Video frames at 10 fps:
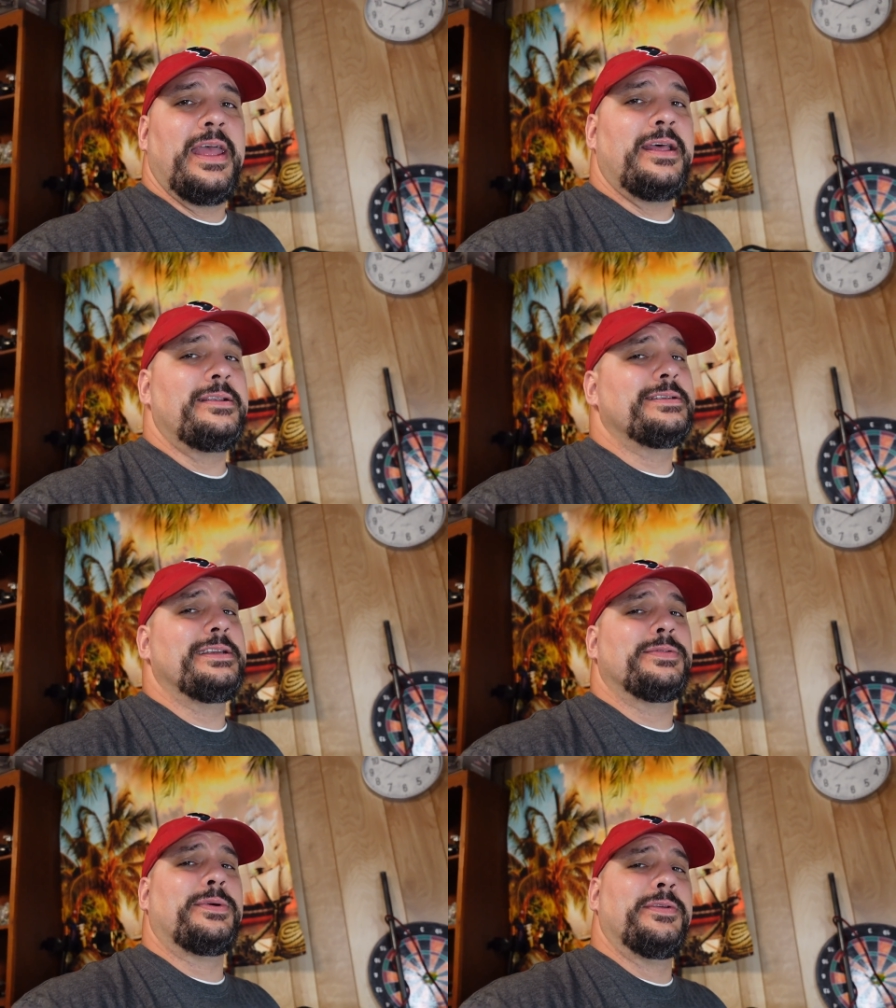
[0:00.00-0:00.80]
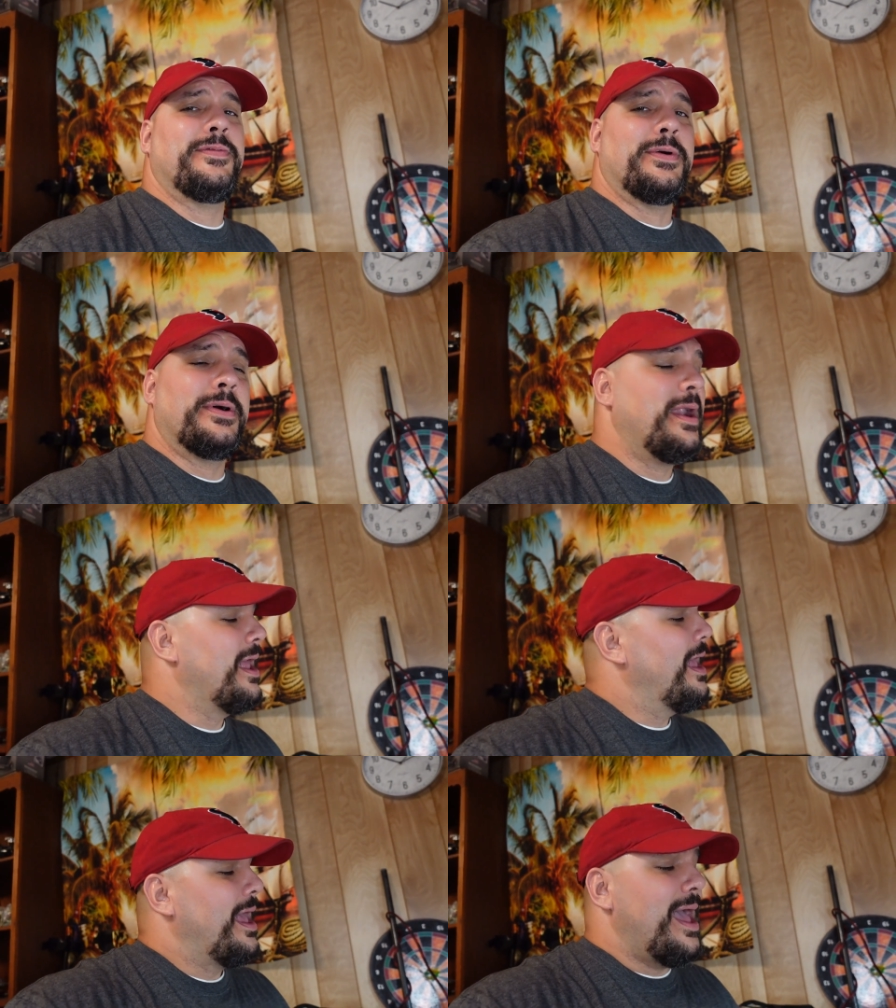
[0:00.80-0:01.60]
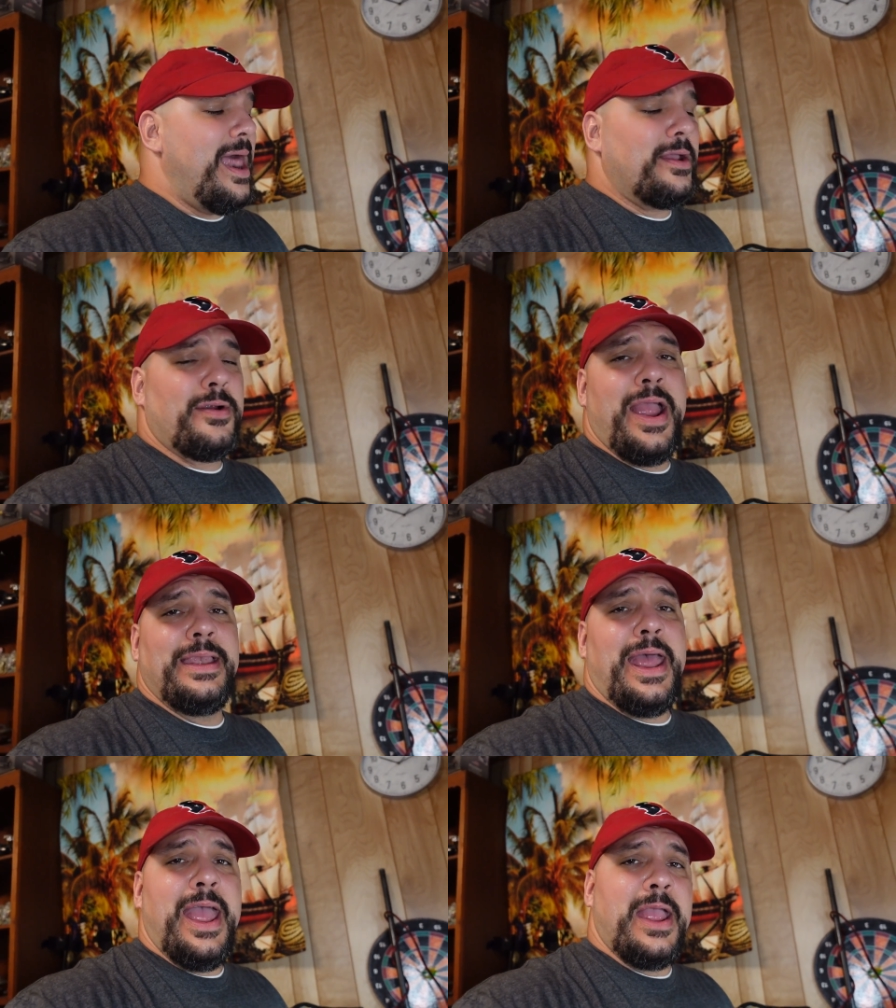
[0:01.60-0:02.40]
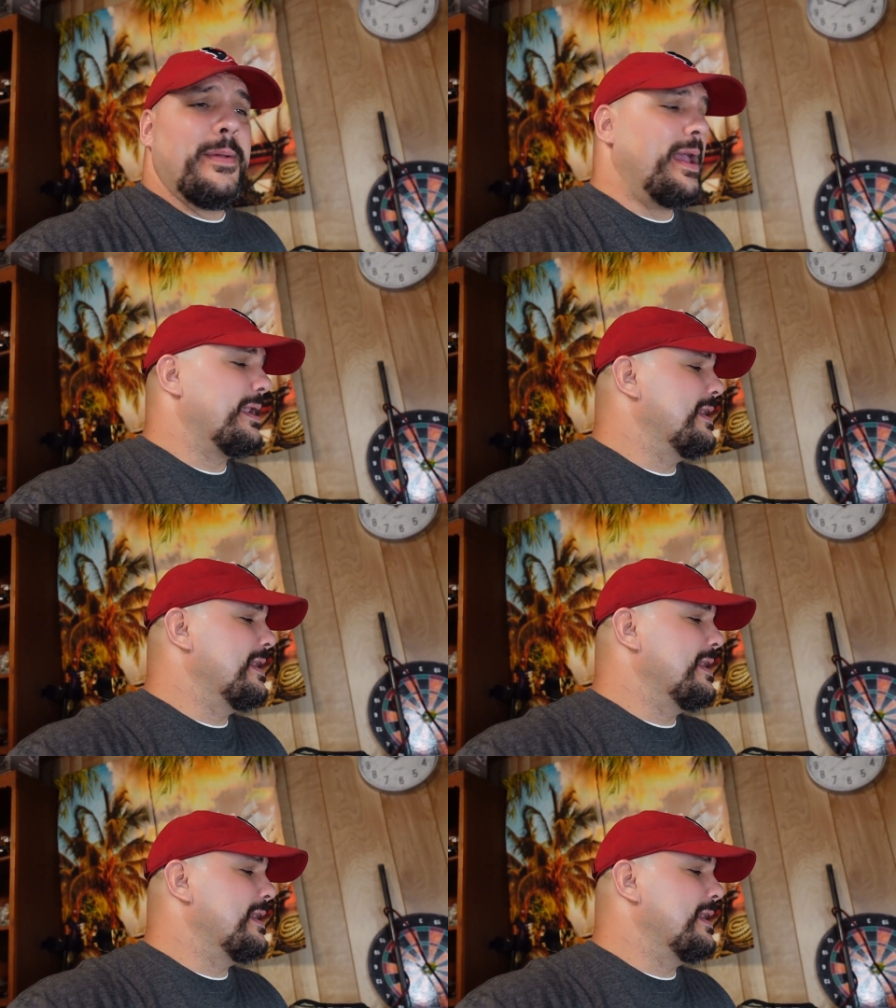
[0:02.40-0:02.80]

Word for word: LG 24 had a great day, man.